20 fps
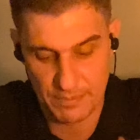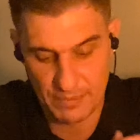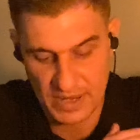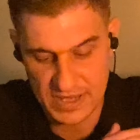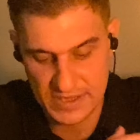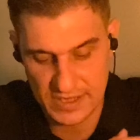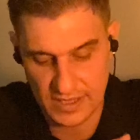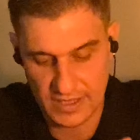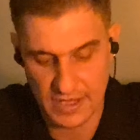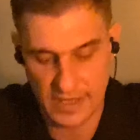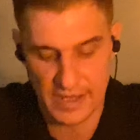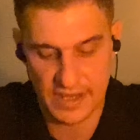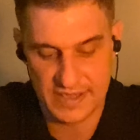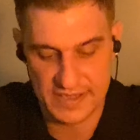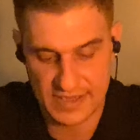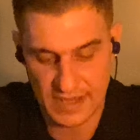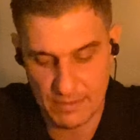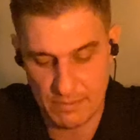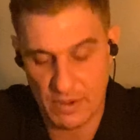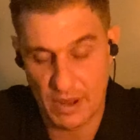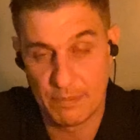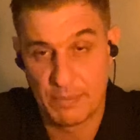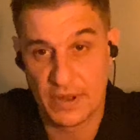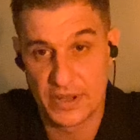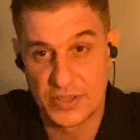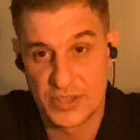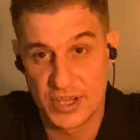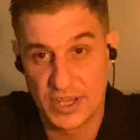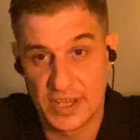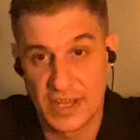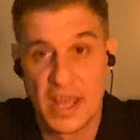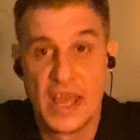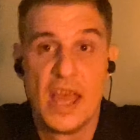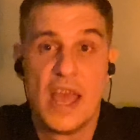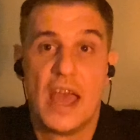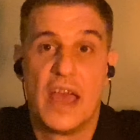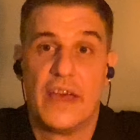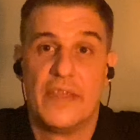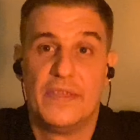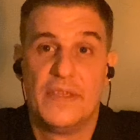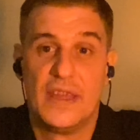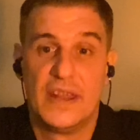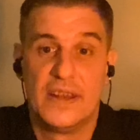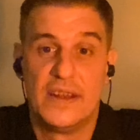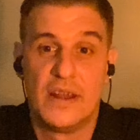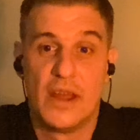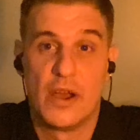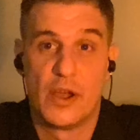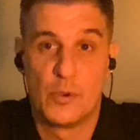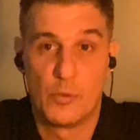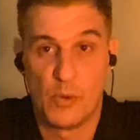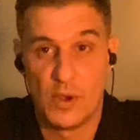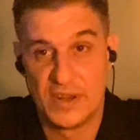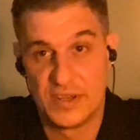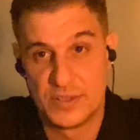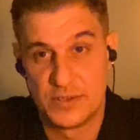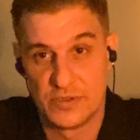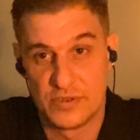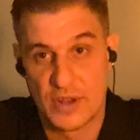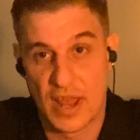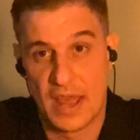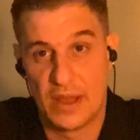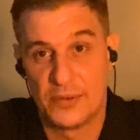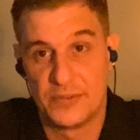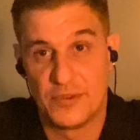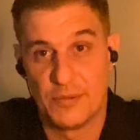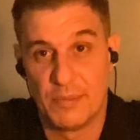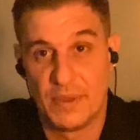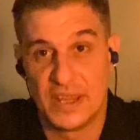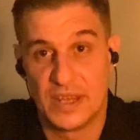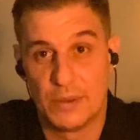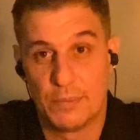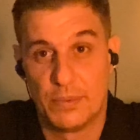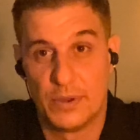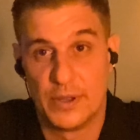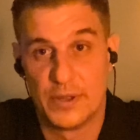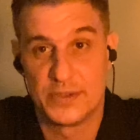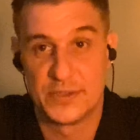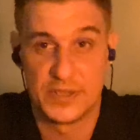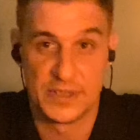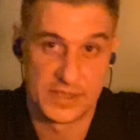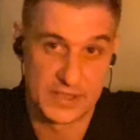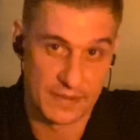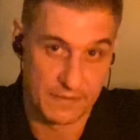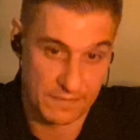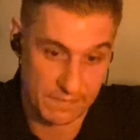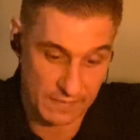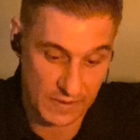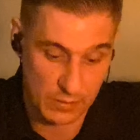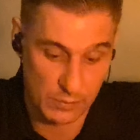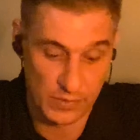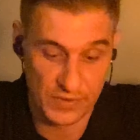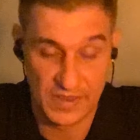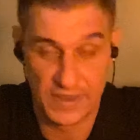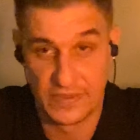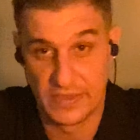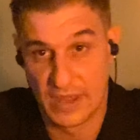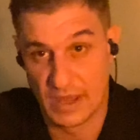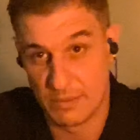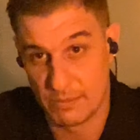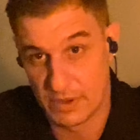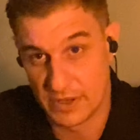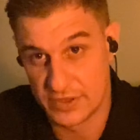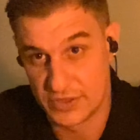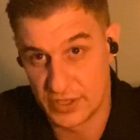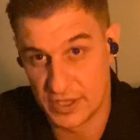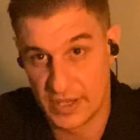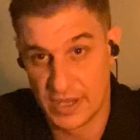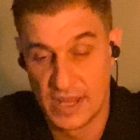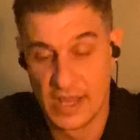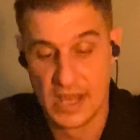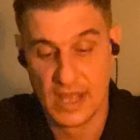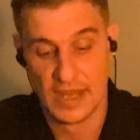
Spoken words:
Basically, I set my budget and then I went out to make a purchase that fit within that budget.